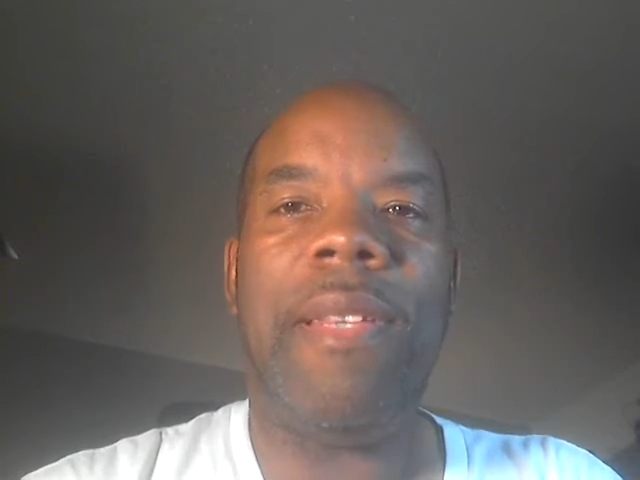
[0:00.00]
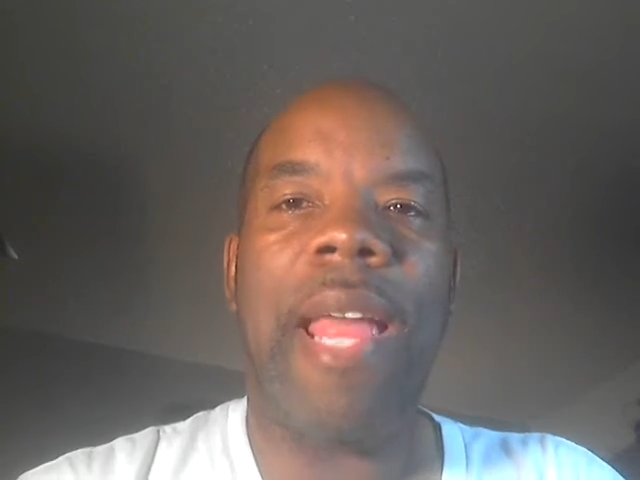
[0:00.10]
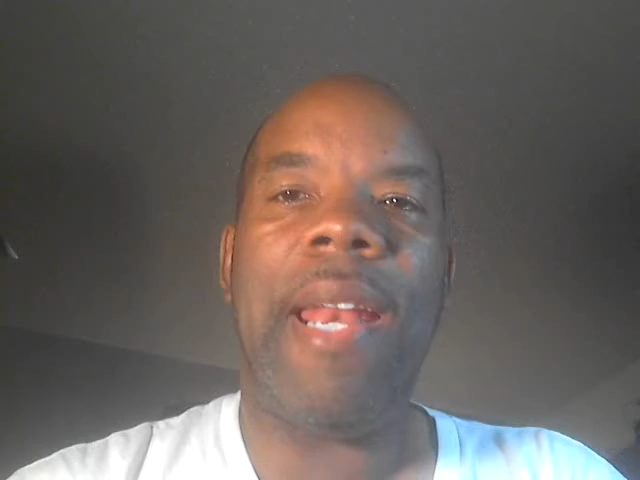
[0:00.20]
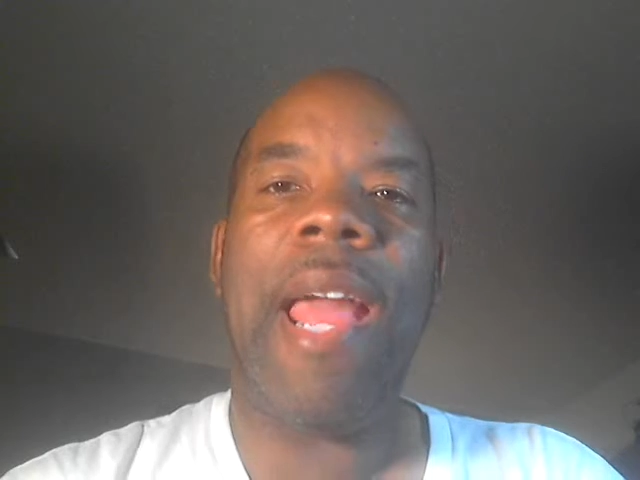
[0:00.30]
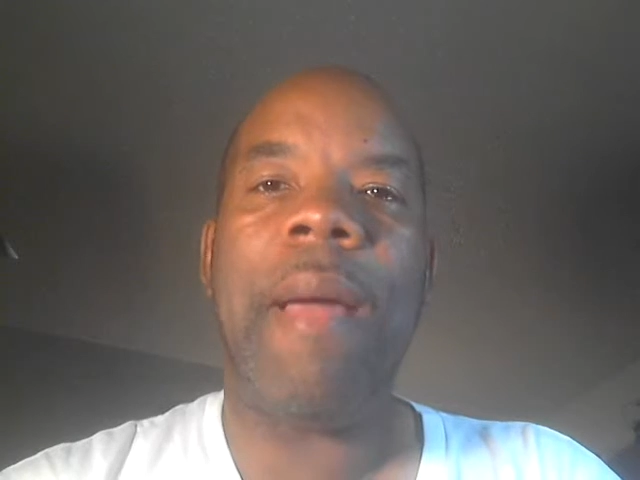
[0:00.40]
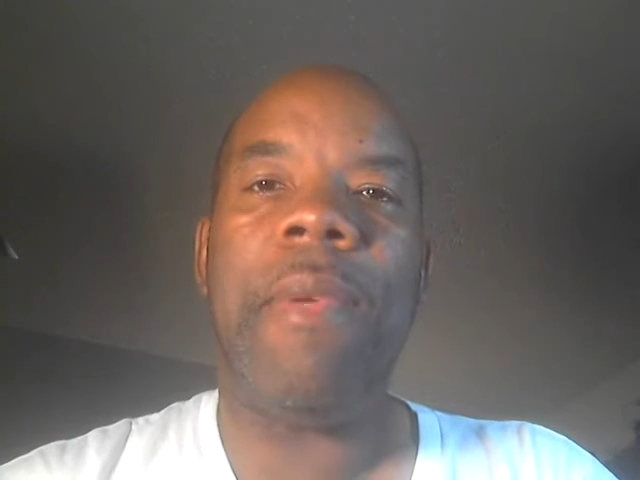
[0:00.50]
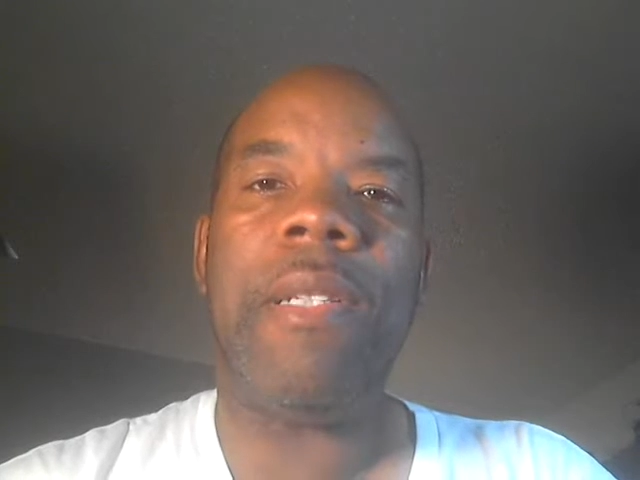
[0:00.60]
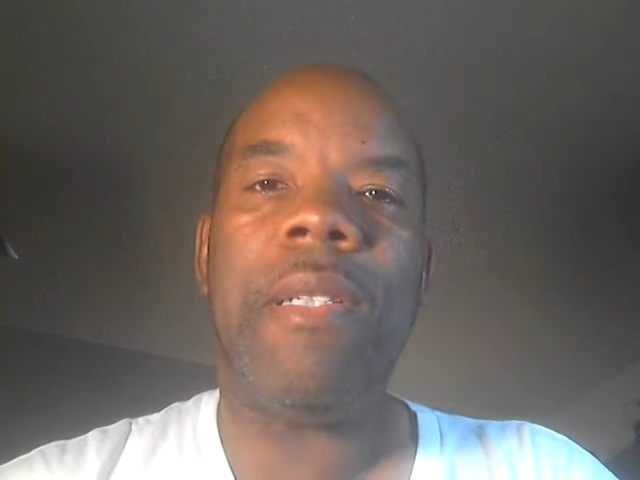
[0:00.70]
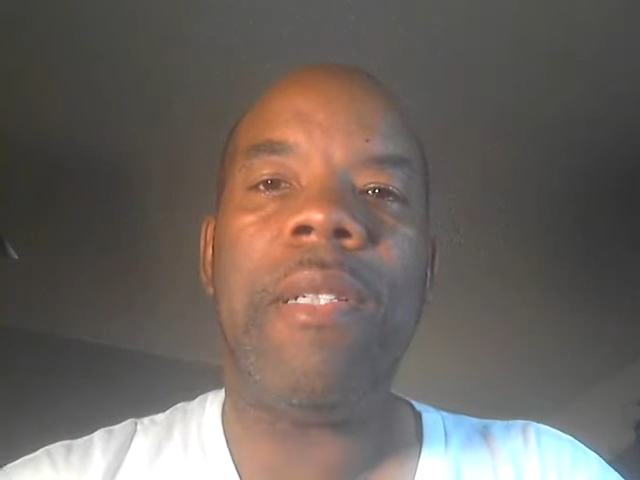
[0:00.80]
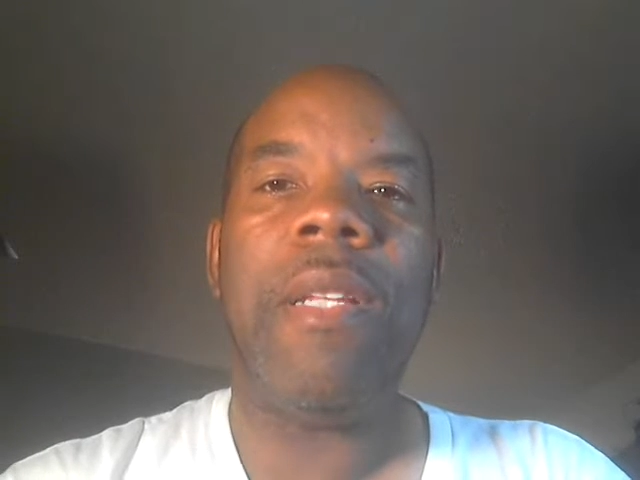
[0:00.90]
that
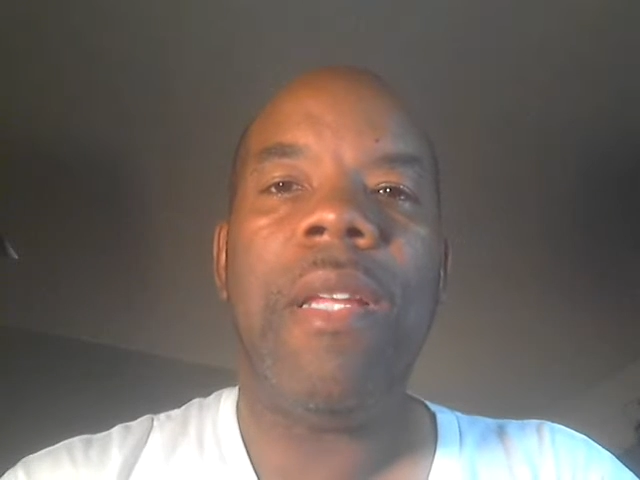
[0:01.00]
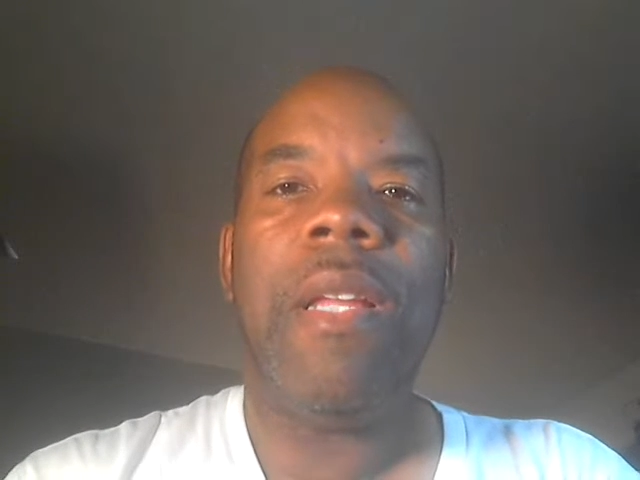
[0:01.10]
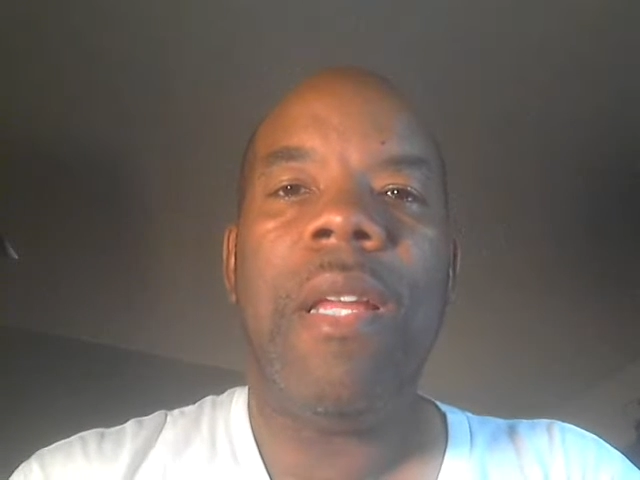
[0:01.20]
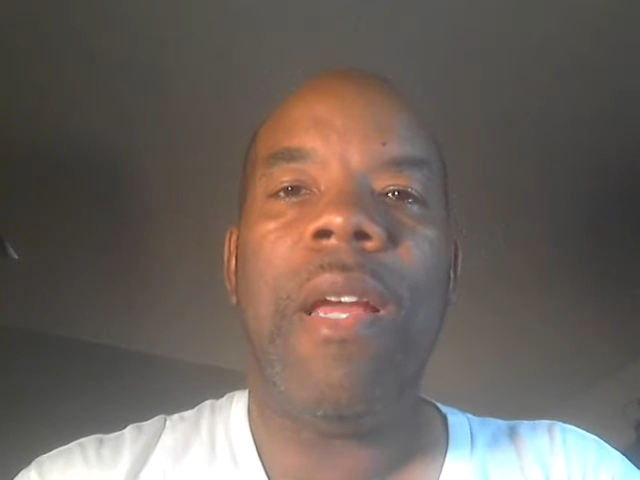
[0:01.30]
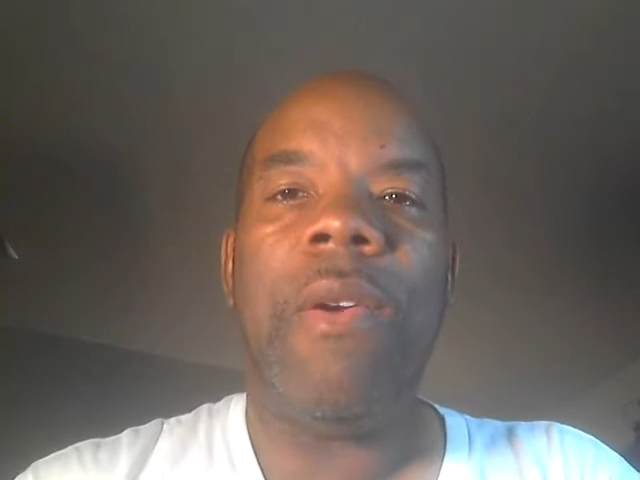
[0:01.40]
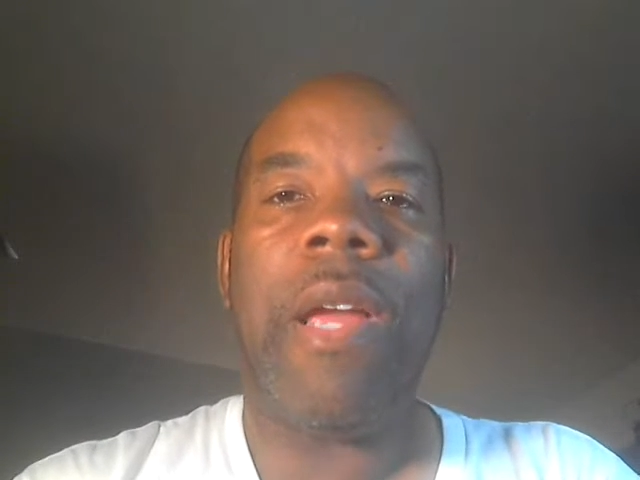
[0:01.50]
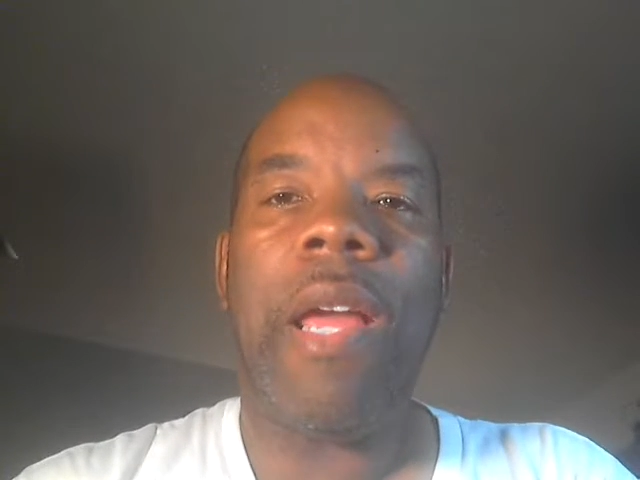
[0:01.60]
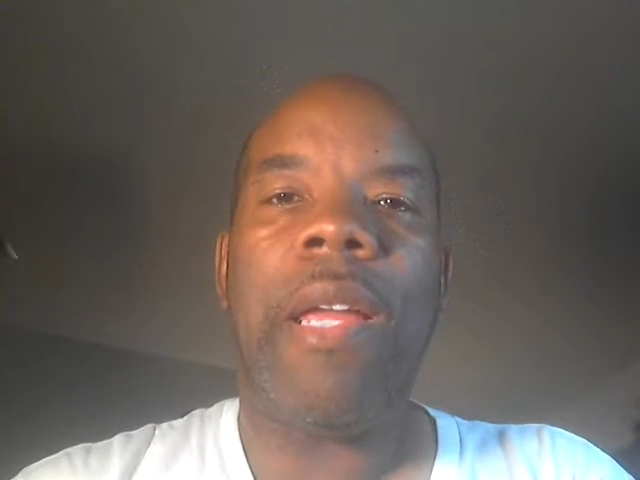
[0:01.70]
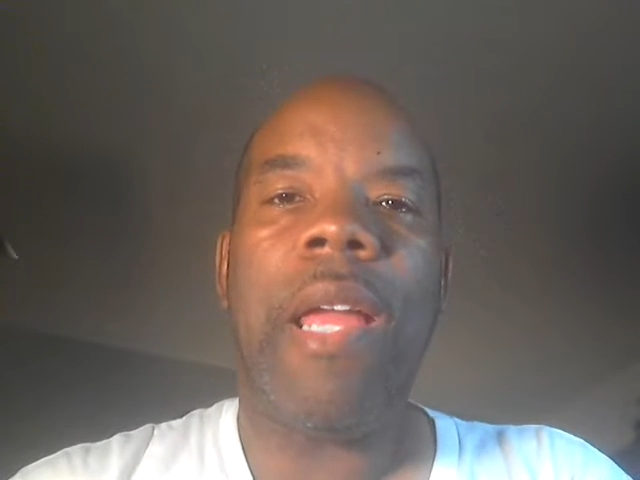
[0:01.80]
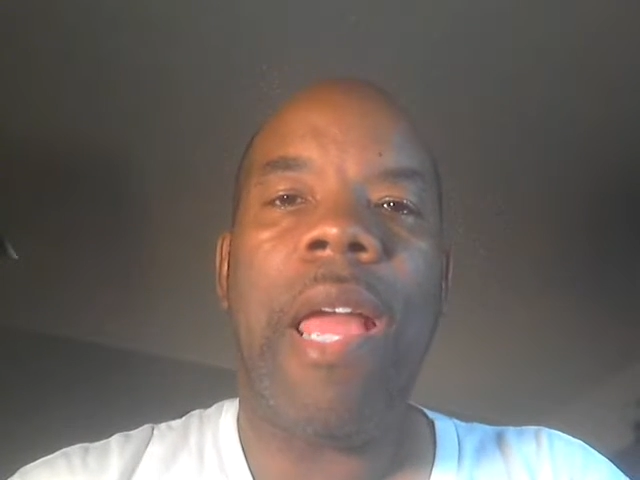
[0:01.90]
happens. Okay,